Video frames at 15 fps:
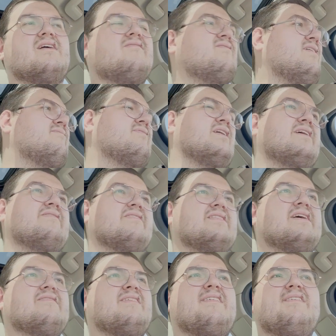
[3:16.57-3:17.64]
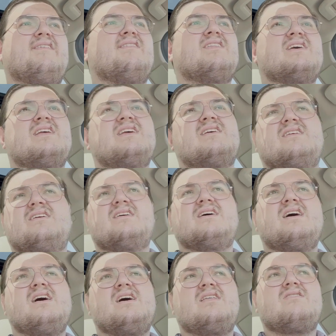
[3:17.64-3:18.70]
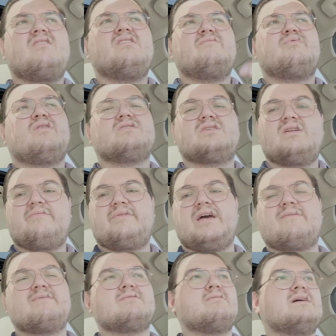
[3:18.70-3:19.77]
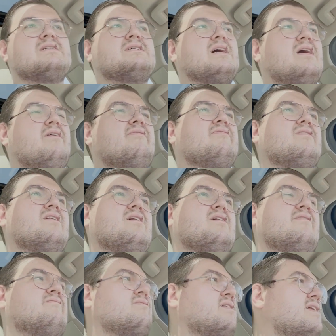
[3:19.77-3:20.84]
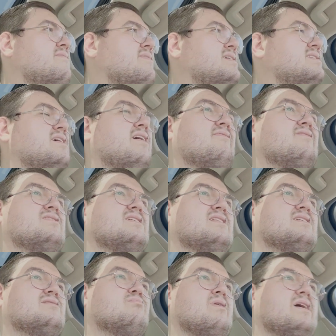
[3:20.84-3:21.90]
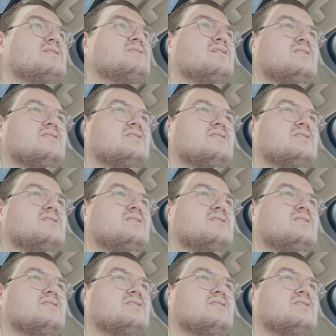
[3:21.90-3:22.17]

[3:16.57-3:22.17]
I'm not blaming them. I only, the only person to blame is myself for getting myself into this mess.